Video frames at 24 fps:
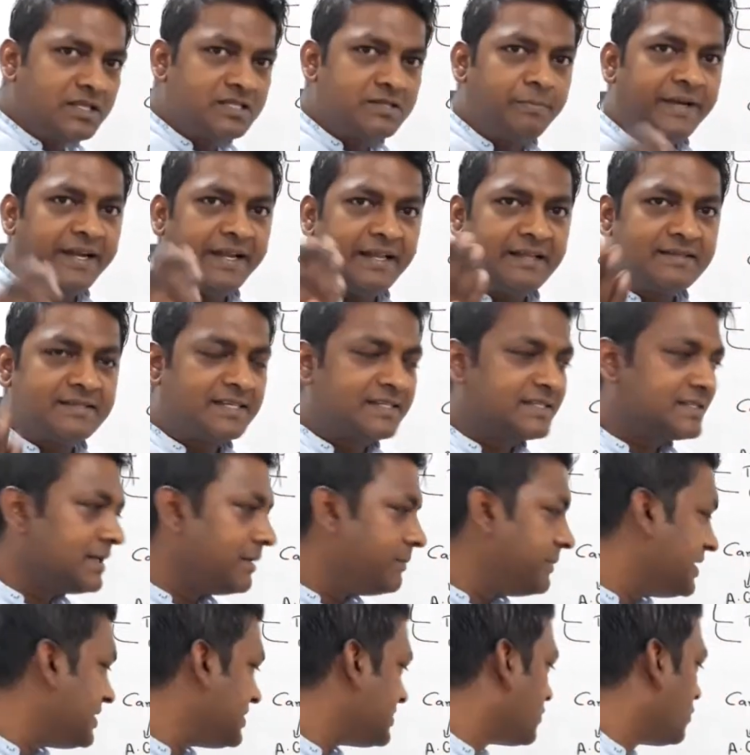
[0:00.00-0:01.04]
bidding system
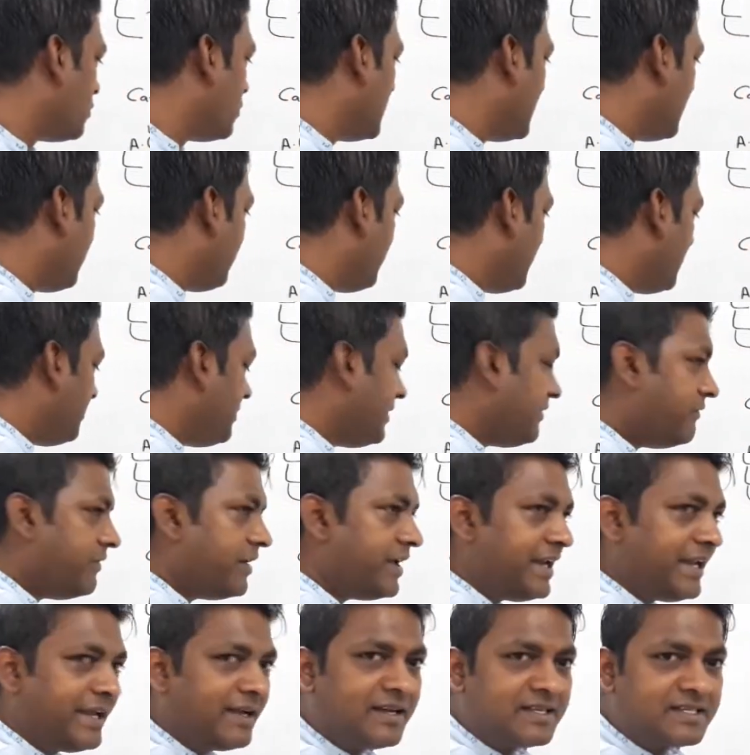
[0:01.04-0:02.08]
is Google will be
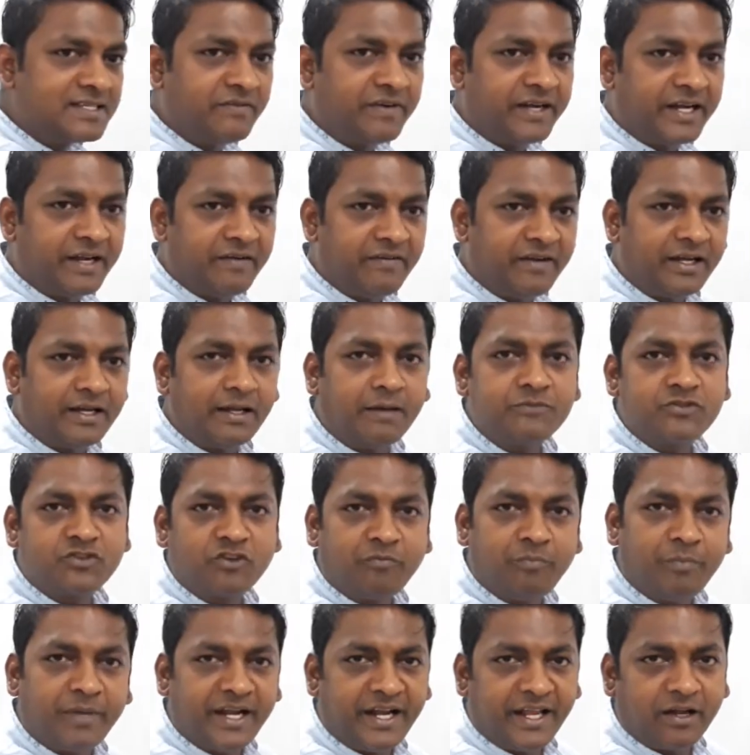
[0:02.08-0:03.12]
very conservative in terms of
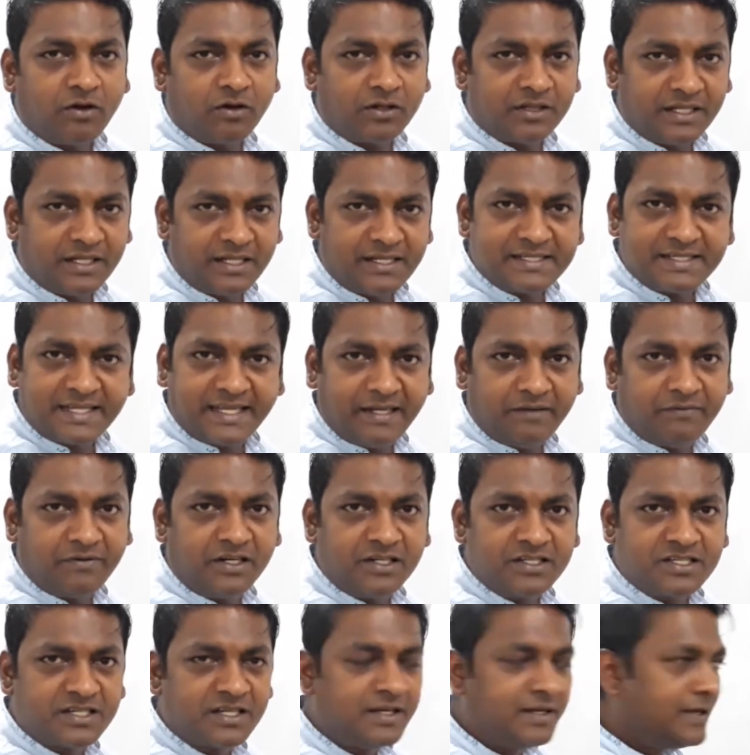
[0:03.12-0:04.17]
bidding on these
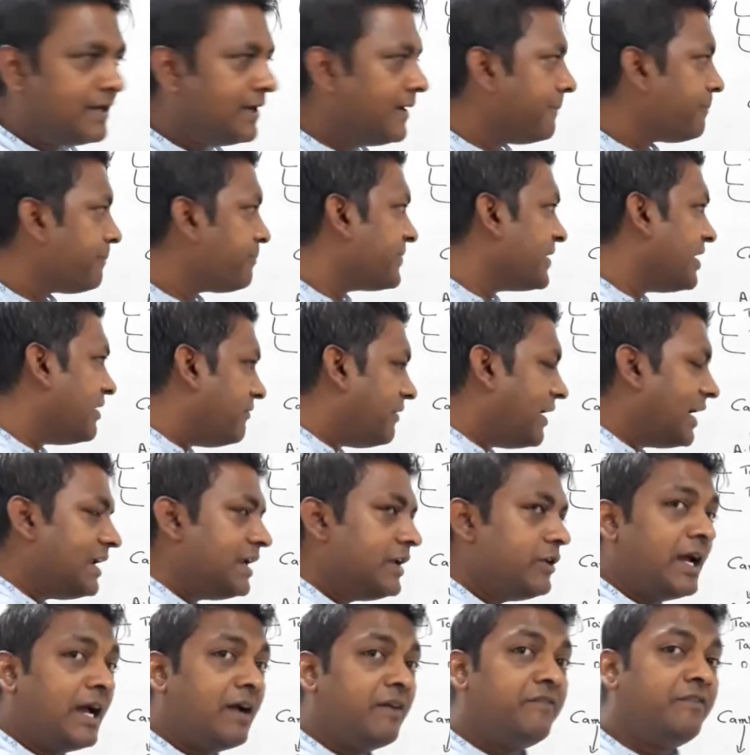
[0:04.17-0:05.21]
keywords, while
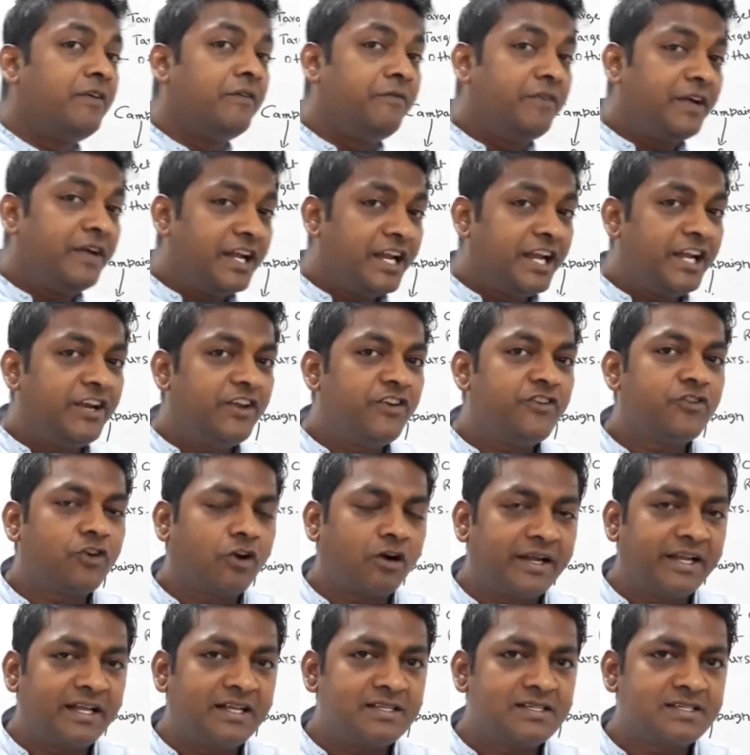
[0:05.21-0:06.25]
you have a very niche
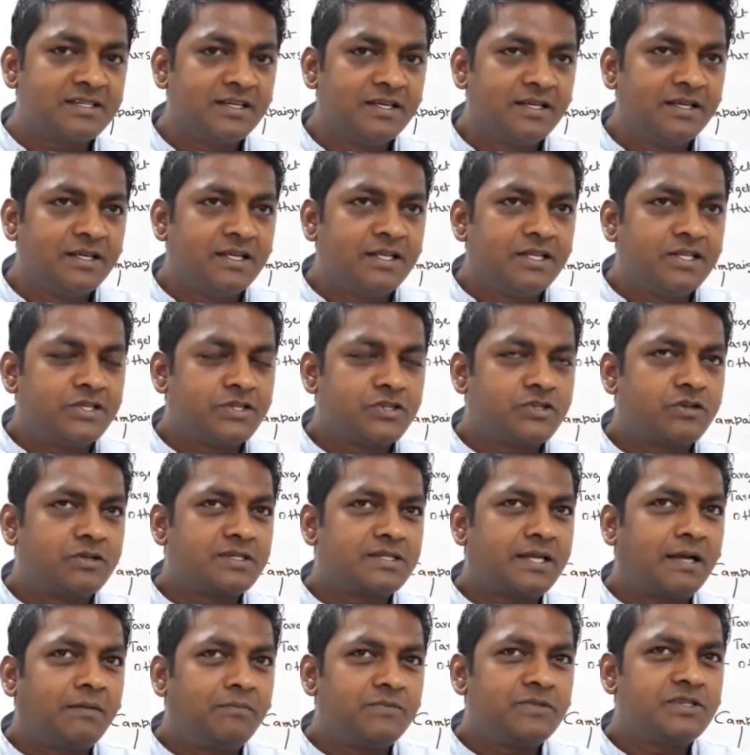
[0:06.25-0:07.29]
audience. So
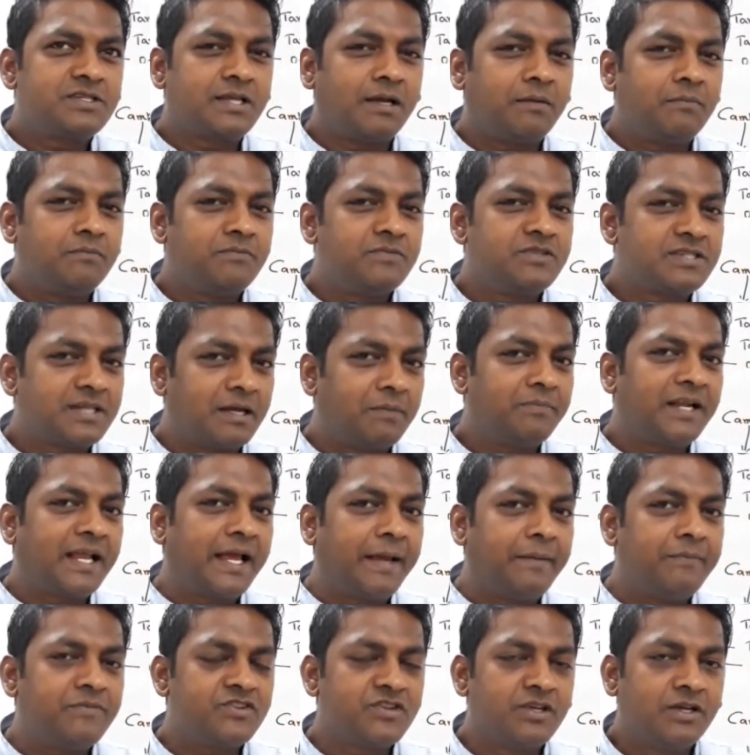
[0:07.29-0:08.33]

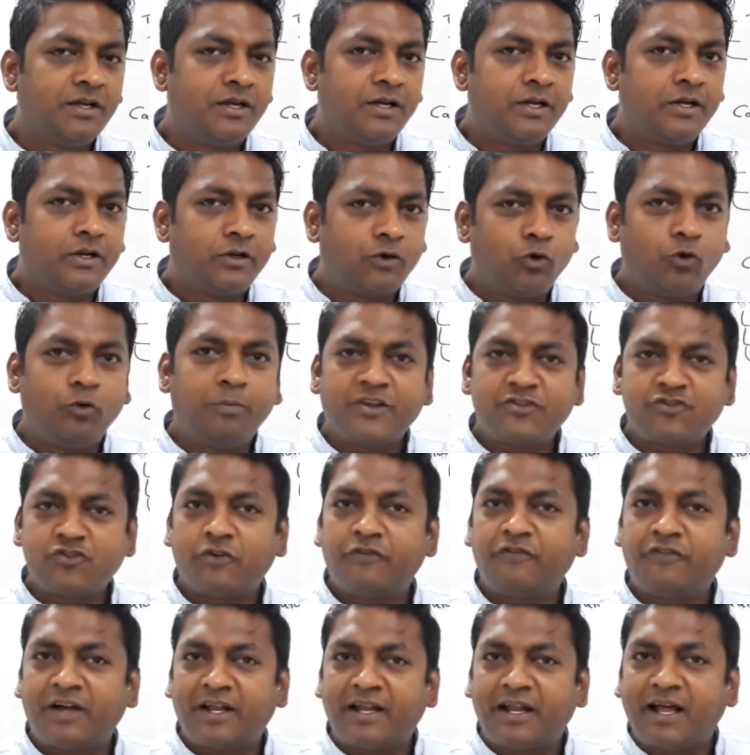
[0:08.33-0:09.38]
sometimes too much
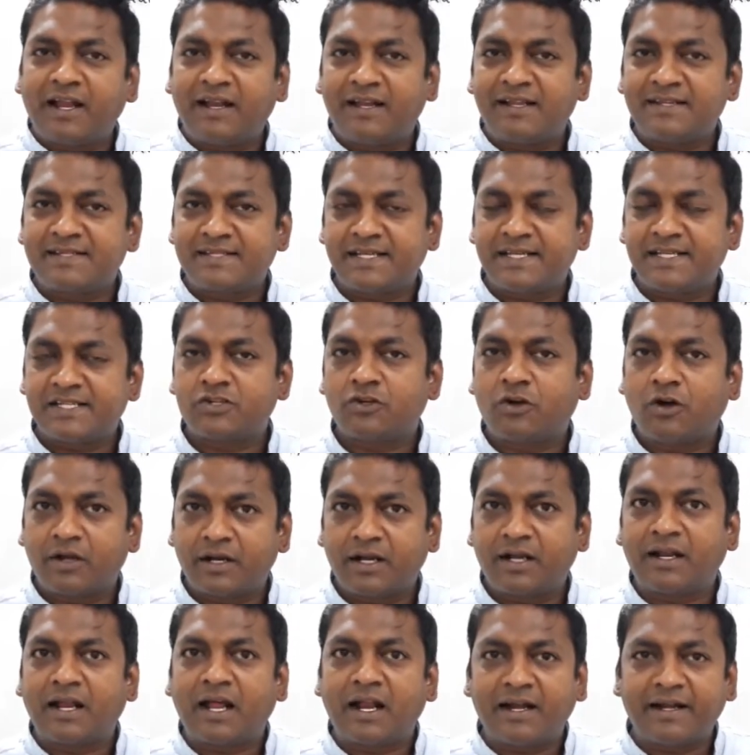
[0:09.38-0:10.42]
of analysis or
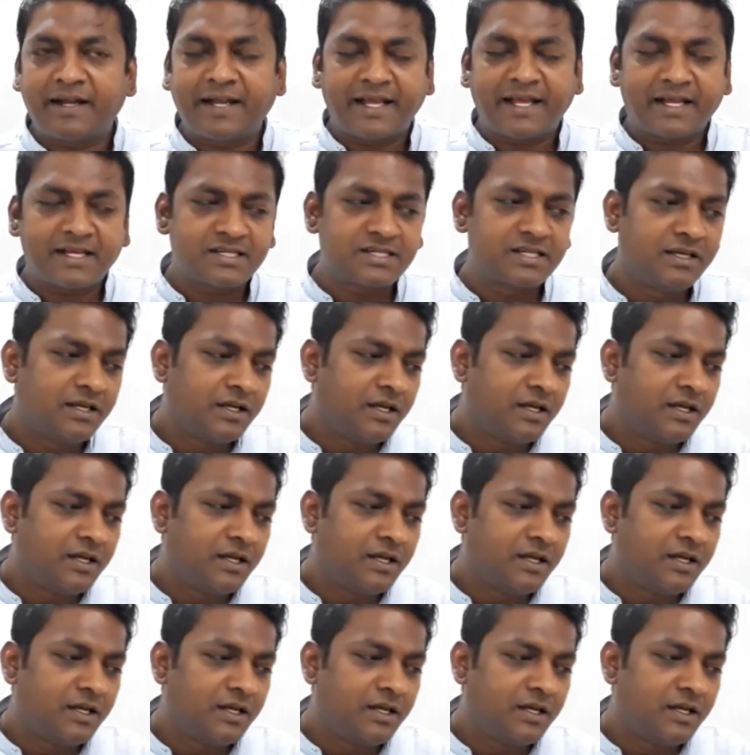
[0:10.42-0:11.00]
analytics